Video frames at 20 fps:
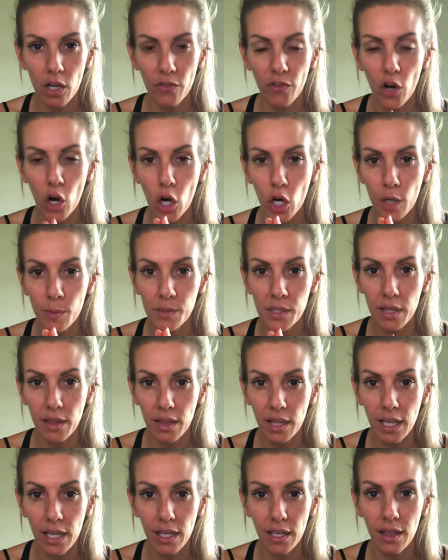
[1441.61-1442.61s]
of carbs and
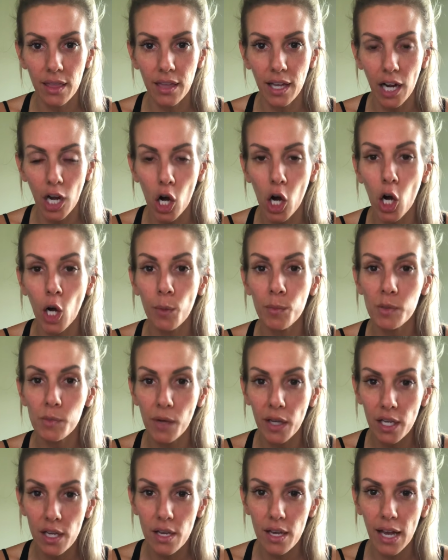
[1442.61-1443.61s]
think that carbs
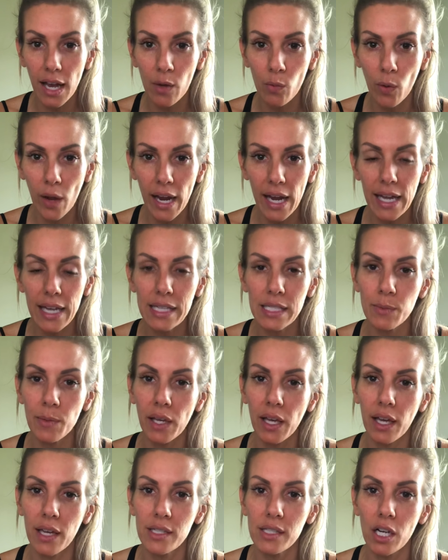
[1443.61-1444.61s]
make you gain weight is
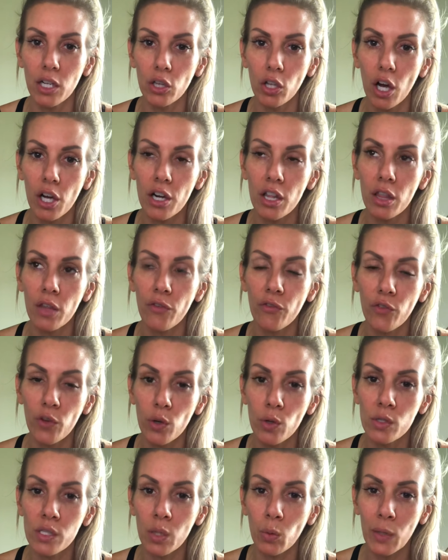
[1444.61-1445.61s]
because a lot of the
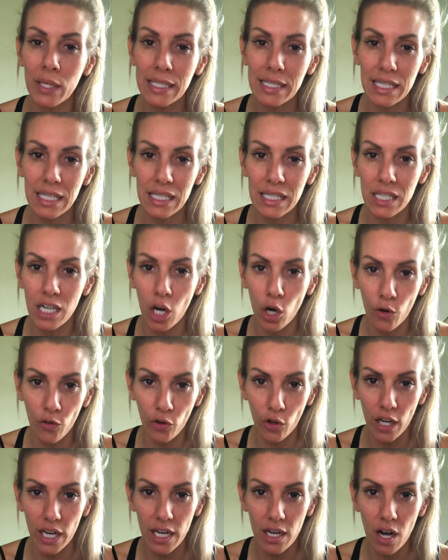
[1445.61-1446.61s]
foods that we tend to
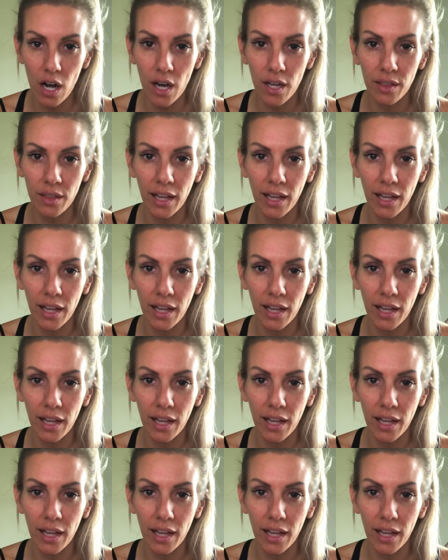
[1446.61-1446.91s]
overeat on,